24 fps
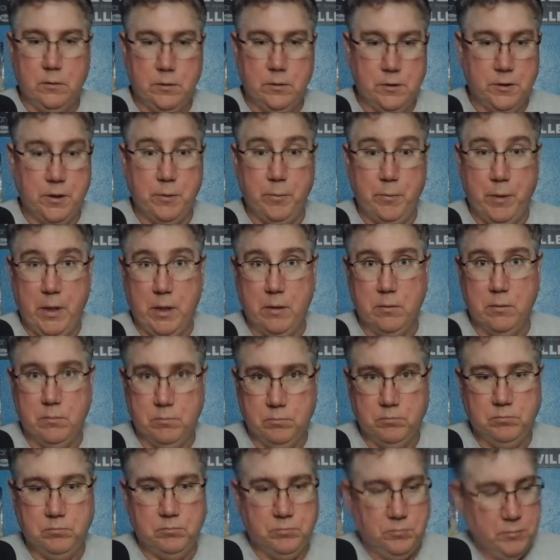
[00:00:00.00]
It's going to be
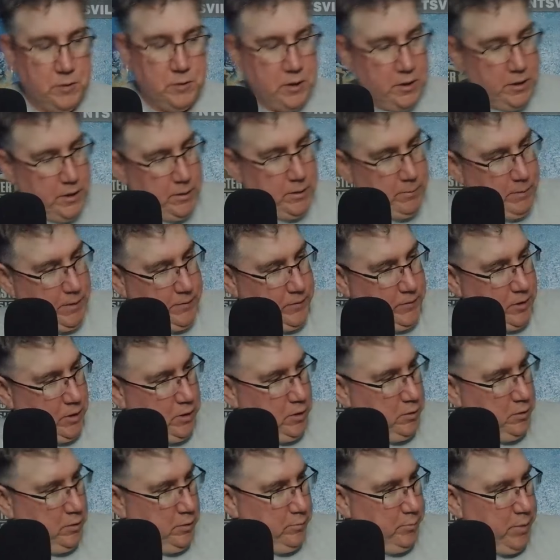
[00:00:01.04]
then we have to
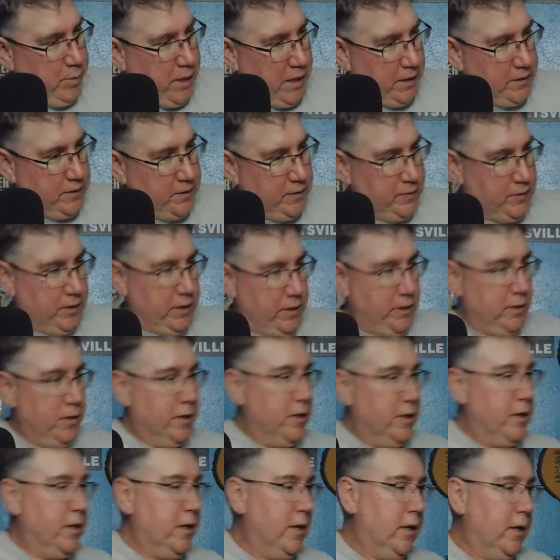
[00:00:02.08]
unpack this thing.
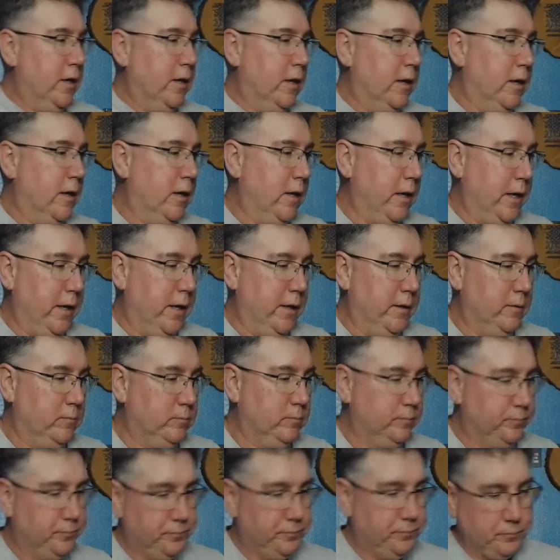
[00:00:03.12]
All right.
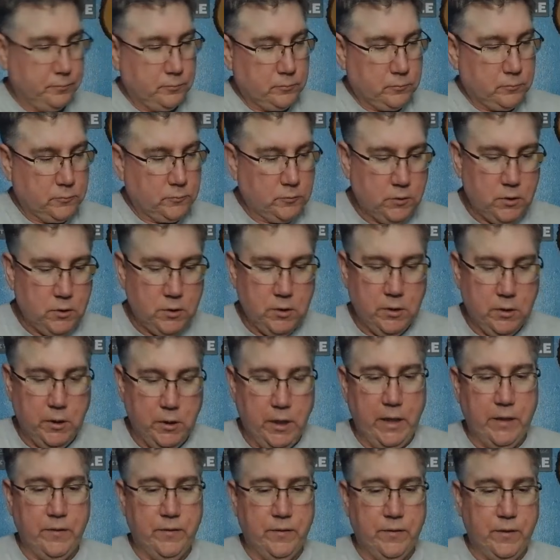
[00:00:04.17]

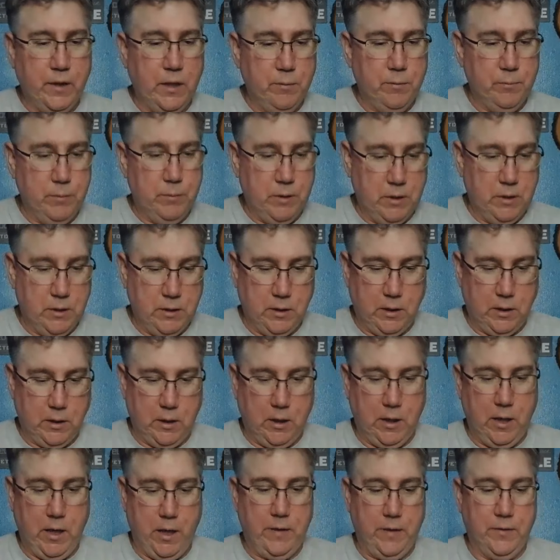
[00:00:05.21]
Next up. All
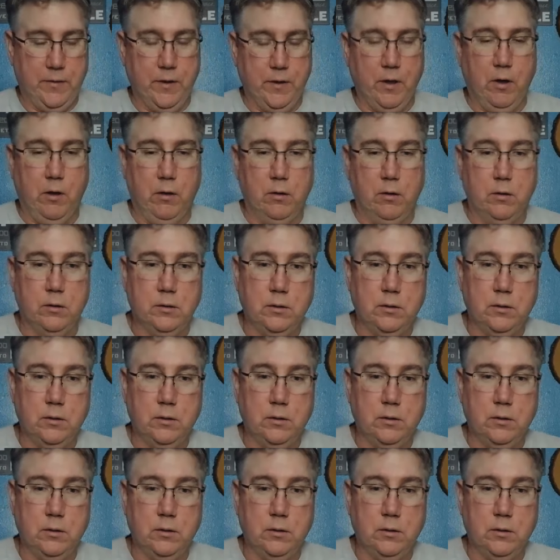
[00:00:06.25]
right. So